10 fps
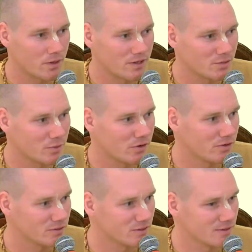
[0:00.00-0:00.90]

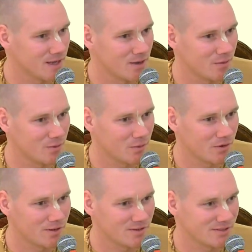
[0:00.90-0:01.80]
experience this out when we're
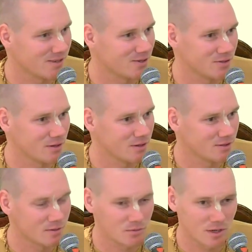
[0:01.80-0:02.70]
on Sankirtan.
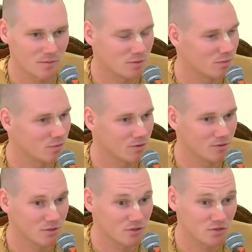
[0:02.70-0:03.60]
Sometimes people are
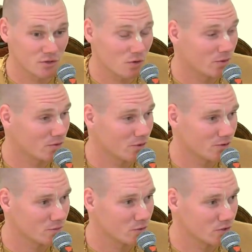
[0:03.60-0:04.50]
just so
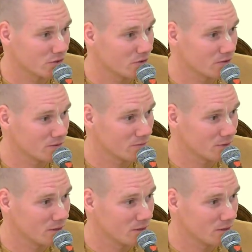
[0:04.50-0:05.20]
engrossed in materialism.